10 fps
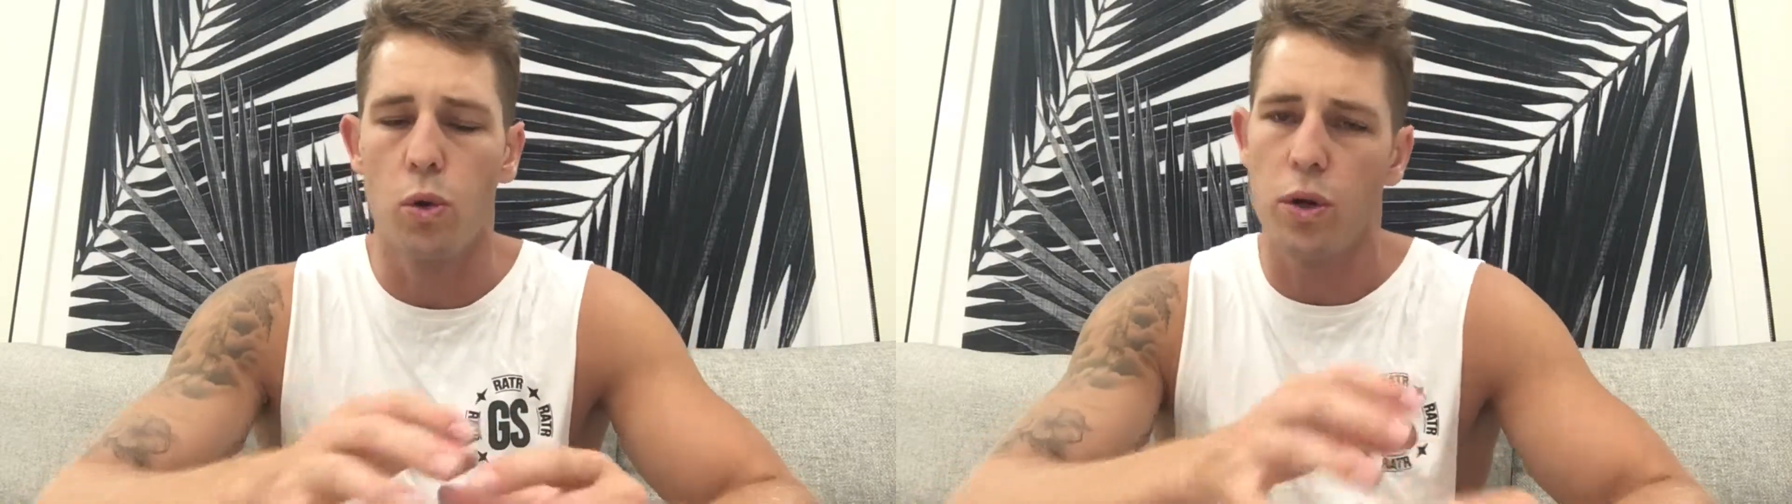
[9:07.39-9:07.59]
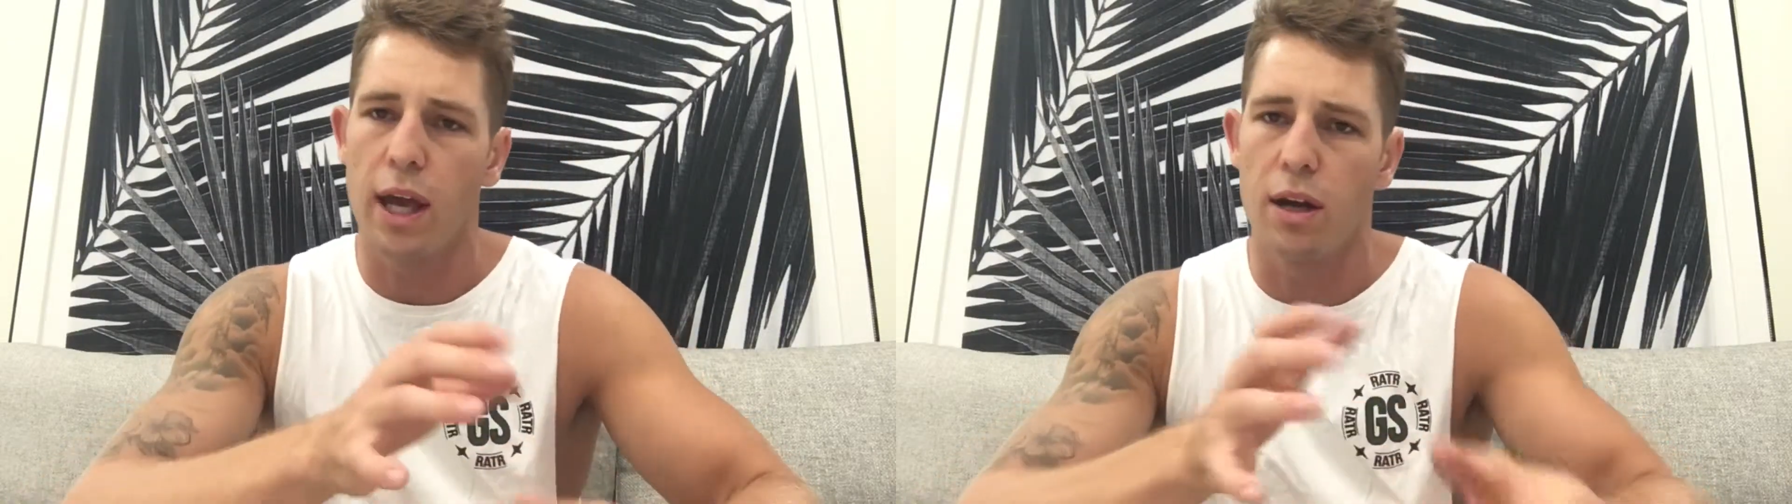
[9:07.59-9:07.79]

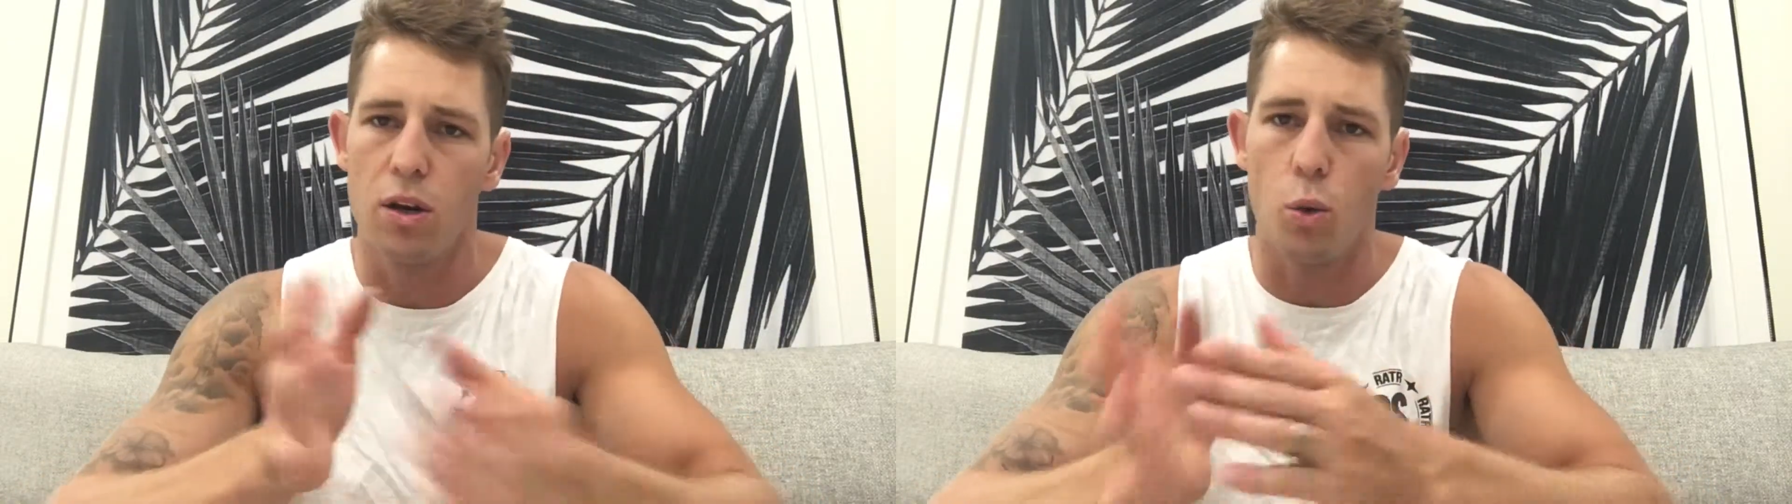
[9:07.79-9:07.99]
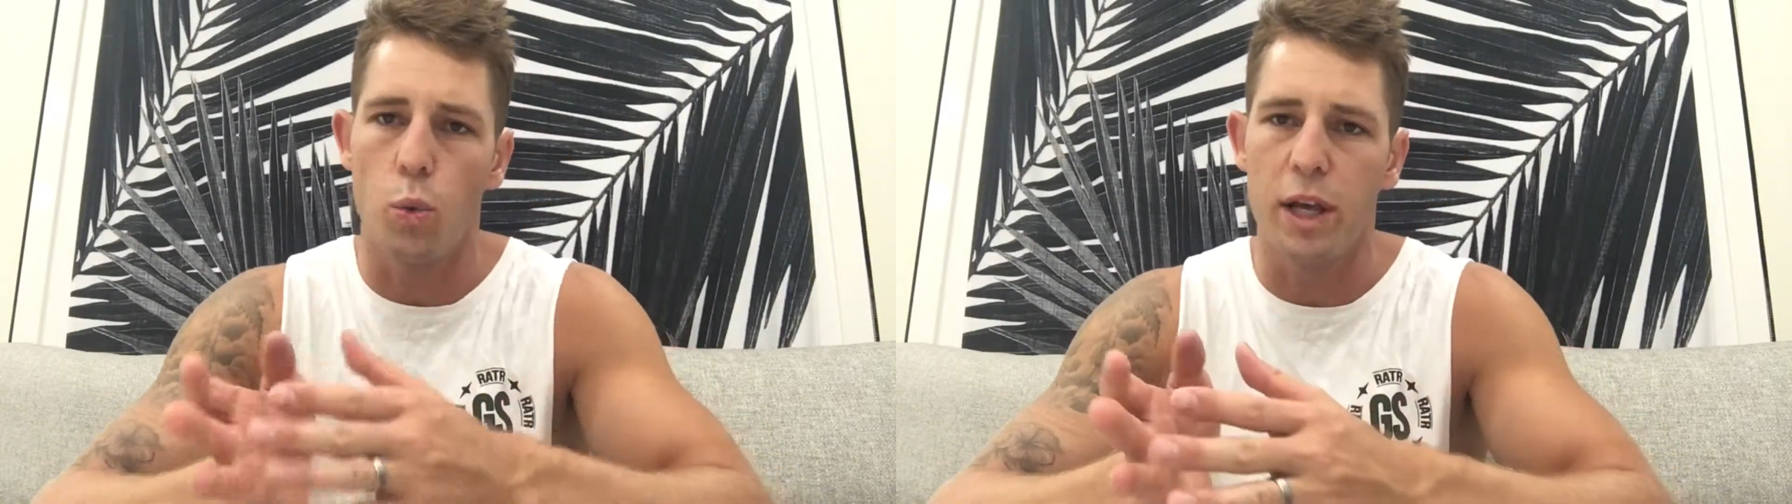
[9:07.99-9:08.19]
look at it
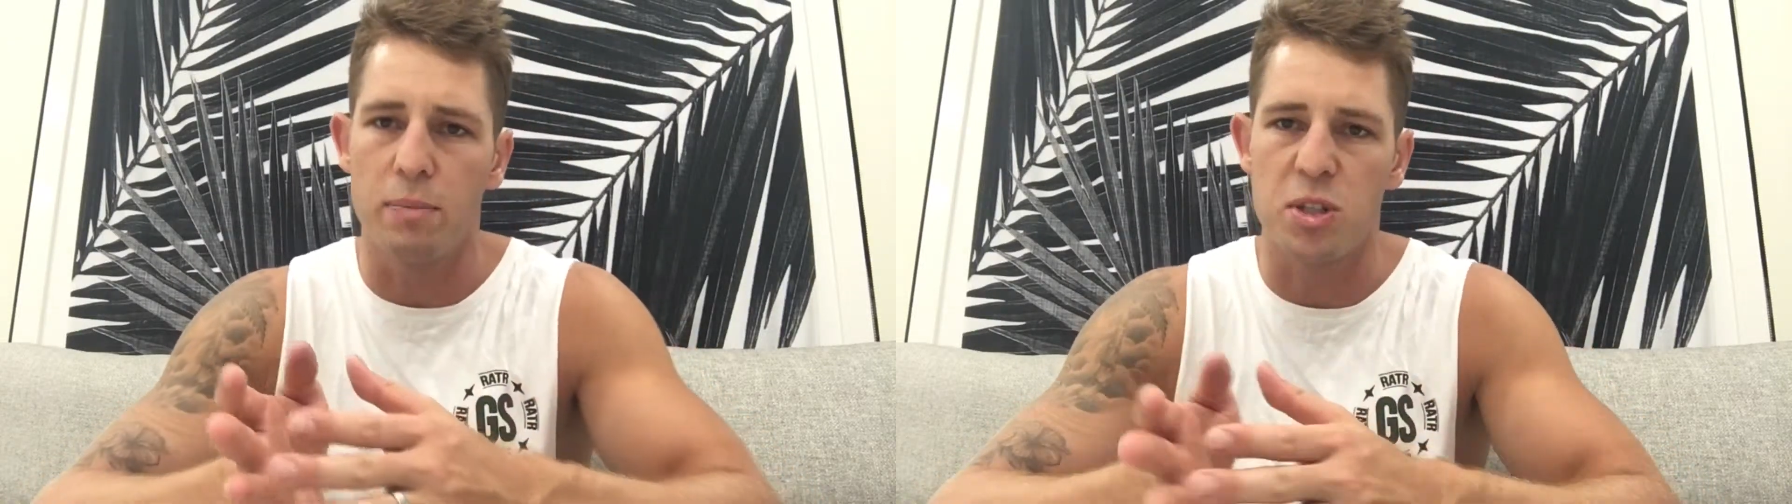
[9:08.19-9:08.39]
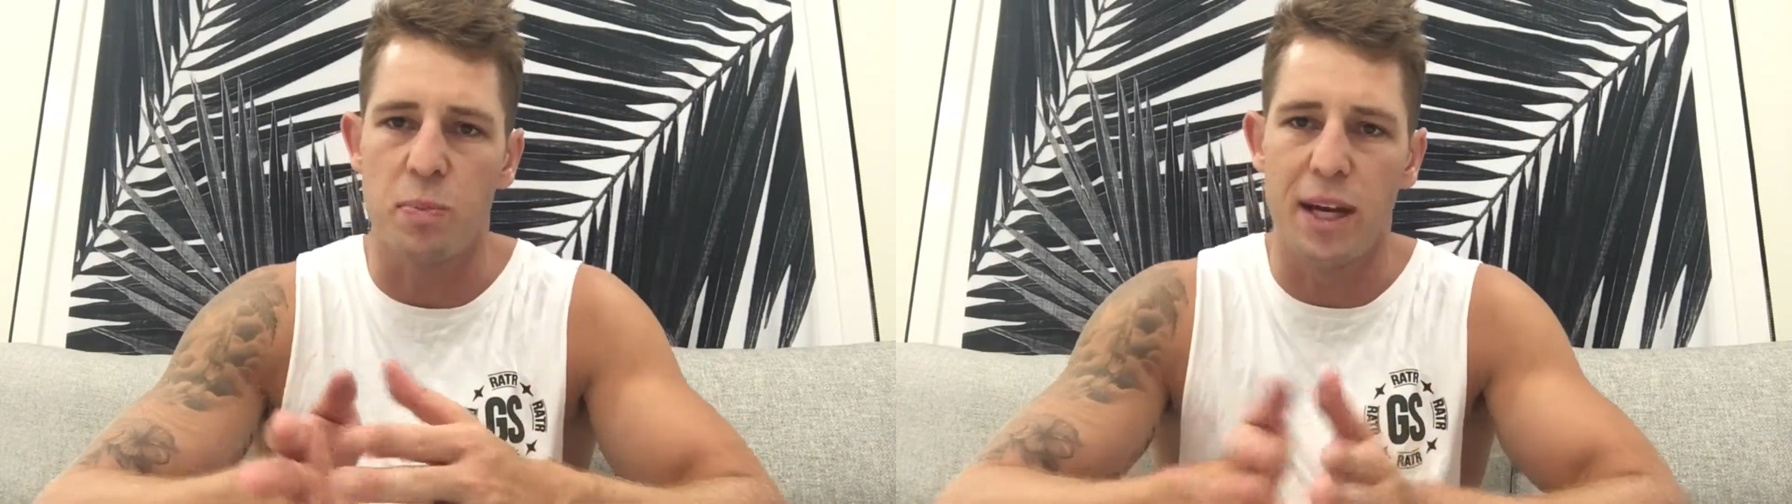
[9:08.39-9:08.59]
on a week
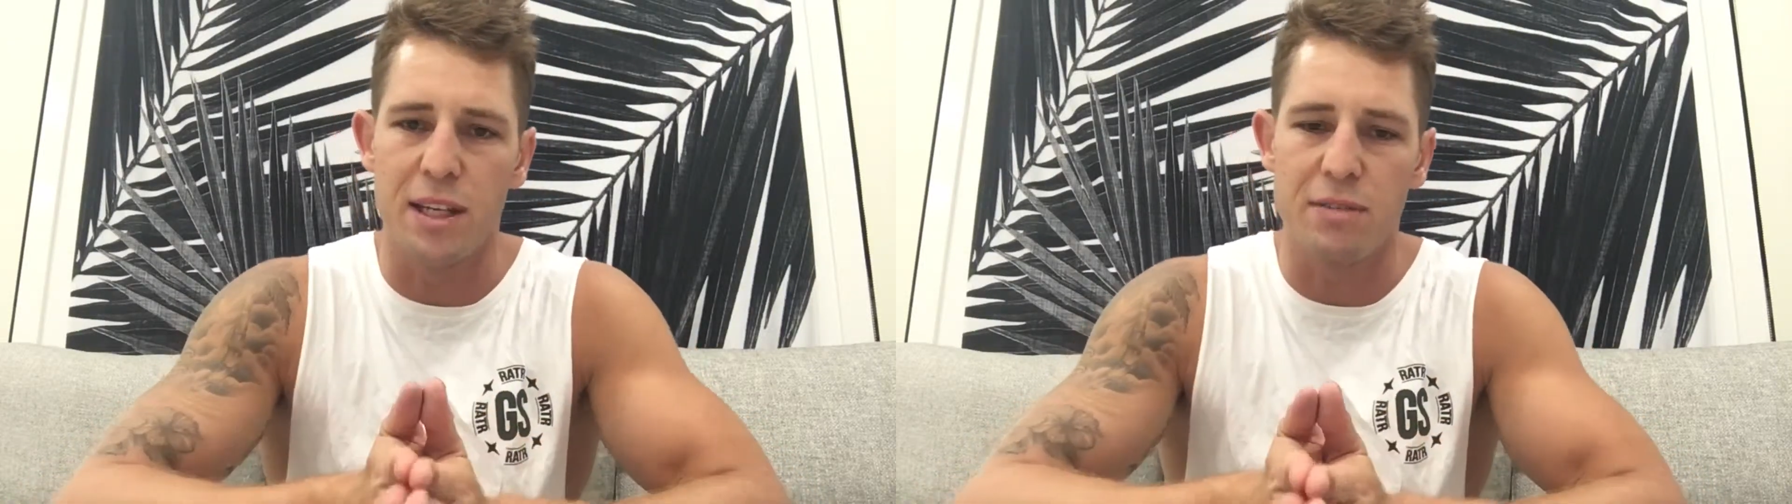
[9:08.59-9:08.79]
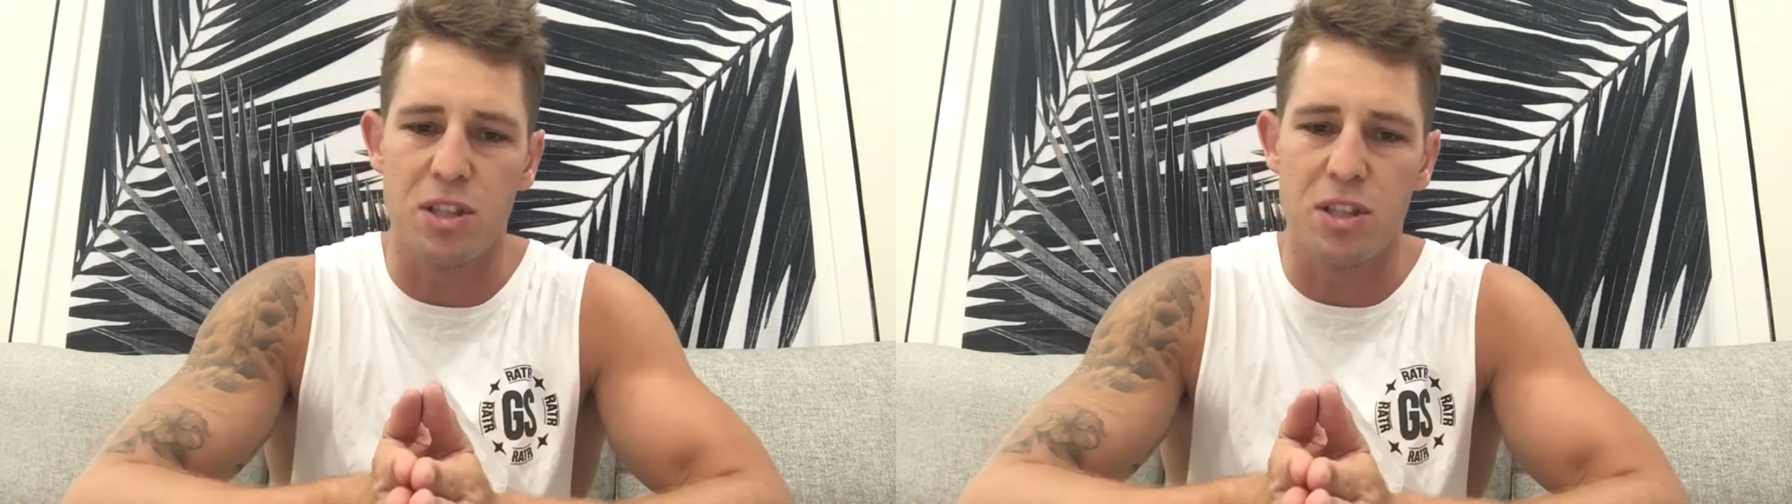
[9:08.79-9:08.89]
perspective.